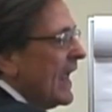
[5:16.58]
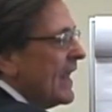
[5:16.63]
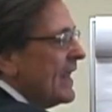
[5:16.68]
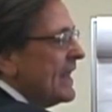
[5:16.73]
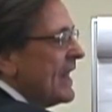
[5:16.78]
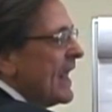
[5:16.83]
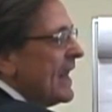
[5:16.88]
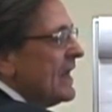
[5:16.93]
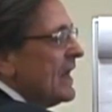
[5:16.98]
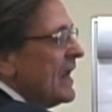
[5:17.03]

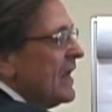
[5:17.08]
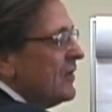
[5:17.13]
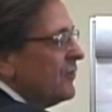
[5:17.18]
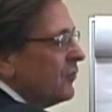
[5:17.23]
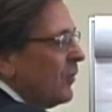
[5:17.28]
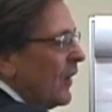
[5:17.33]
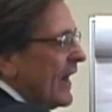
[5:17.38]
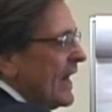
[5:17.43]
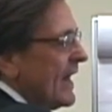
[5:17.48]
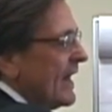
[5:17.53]
and then
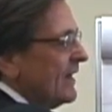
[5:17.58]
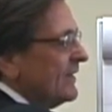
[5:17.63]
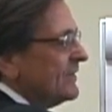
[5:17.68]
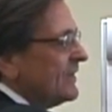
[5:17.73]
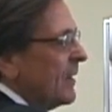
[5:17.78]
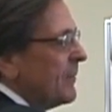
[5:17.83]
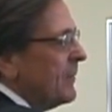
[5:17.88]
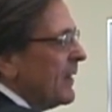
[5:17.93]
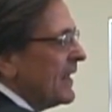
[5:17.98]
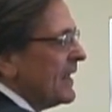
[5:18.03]
training
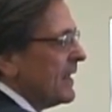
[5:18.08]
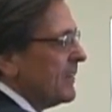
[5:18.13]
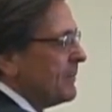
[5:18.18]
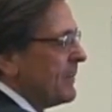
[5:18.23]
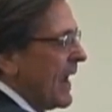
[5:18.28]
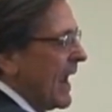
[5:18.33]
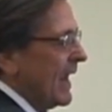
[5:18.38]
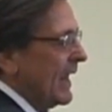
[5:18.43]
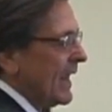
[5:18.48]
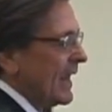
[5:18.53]
somebody and
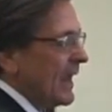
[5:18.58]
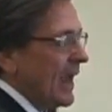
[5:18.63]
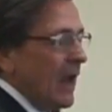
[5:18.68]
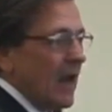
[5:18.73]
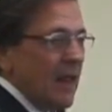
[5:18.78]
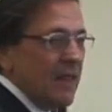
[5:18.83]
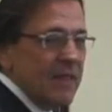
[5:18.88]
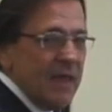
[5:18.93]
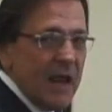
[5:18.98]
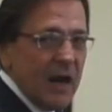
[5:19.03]
backing
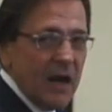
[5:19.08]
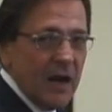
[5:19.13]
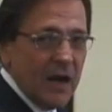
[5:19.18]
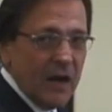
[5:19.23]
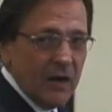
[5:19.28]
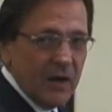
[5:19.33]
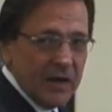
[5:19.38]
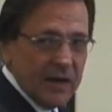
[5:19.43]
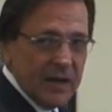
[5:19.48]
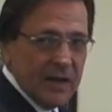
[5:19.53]
out of their
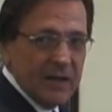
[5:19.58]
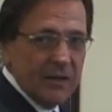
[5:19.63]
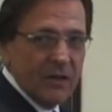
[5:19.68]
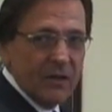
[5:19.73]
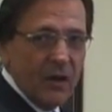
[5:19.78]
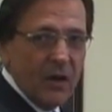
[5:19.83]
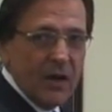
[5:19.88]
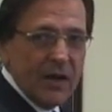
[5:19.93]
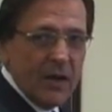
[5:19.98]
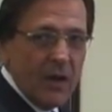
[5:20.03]
area and
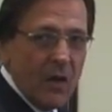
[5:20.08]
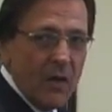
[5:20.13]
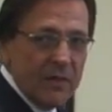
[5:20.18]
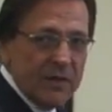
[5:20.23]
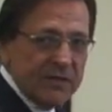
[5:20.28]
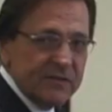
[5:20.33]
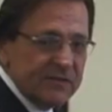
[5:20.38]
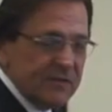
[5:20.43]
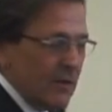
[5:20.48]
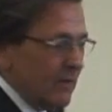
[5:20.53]
learning all
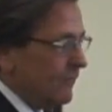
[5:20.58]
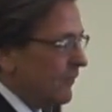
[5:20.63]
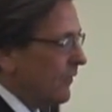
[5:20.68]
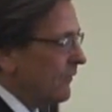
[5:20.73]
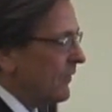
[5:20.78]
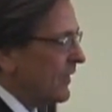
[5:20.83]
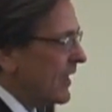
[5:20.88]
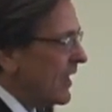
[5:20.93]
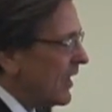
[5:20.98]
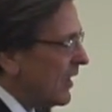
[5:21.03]
this stuff
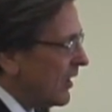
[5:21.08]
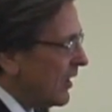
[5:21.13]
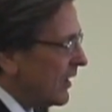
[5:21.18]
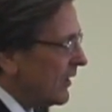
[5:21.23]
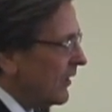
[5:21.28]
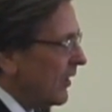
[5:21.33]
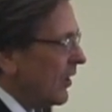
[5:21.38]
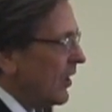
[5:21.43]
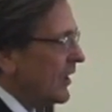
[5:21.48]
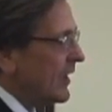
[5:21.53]
over here
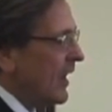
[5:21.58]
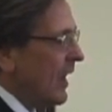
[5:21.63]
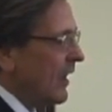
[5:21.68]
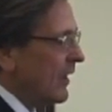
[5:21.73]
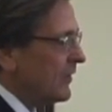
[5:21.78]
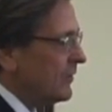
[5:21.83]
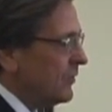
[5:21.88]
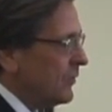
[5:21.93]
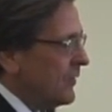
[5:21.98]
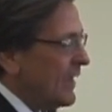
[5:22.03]
and learning how
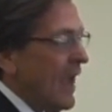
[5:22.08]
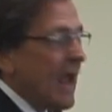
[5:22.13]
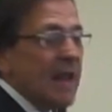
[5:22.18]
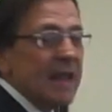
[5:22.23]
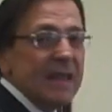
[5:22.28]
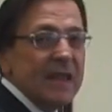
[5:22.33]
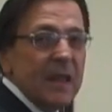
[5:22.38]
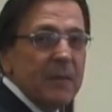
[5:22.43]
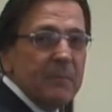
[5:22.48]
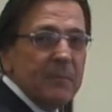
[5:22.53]
to do
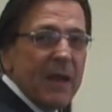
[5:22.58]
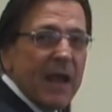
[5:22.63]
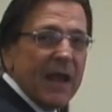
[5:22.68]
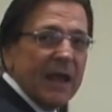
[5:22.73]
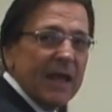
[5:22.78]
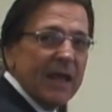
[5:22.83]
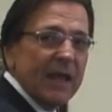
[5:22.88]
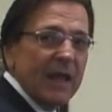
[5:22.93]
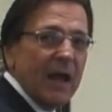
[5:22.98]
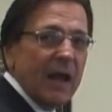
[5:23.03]
that and then
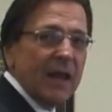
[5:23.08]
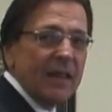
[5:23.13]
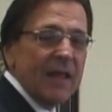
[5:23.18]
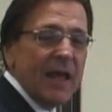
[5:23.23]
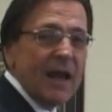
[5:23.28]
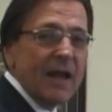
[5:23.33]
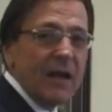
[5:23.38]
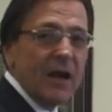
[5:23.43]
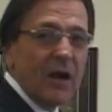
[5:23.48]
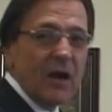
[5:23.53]
backing out of
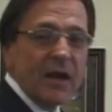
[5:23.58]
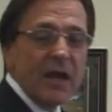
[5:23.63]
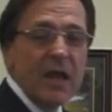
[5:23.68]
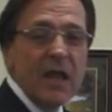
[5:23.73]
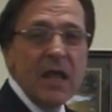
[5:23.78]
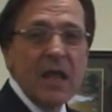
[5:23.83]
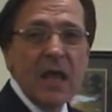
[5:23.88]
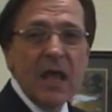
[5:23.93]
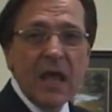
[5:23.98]
that area.